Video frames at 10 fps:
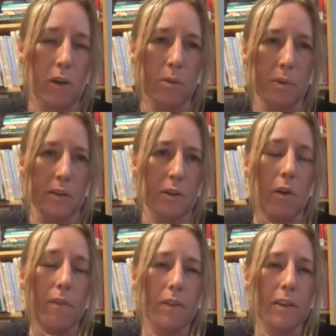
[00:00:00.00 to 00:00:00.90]
open
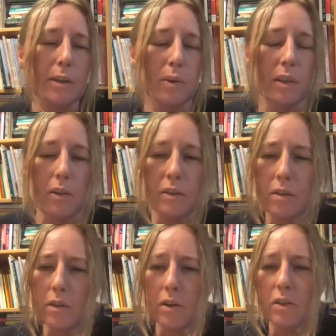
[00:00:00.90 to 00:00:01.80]
conflict with
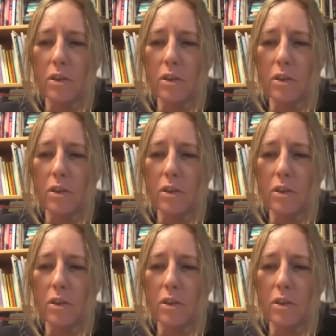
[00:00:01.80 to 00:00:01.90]
those